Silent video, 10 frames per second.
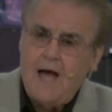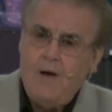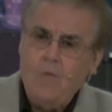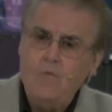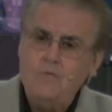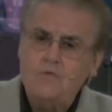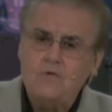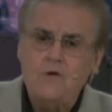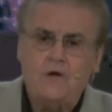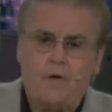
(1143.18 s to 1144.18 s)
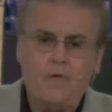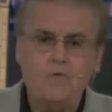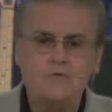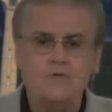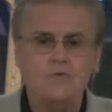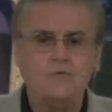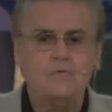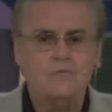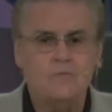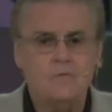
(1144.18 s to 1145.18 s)
I want to encourage
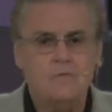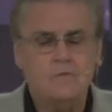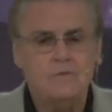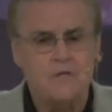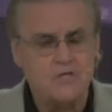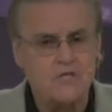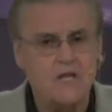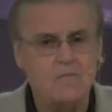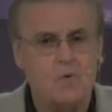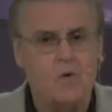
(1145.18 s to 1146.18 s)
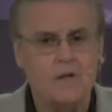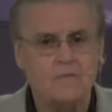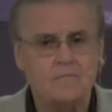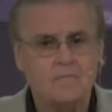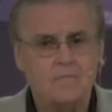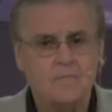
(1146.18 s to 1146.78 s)
you this Sunday morning.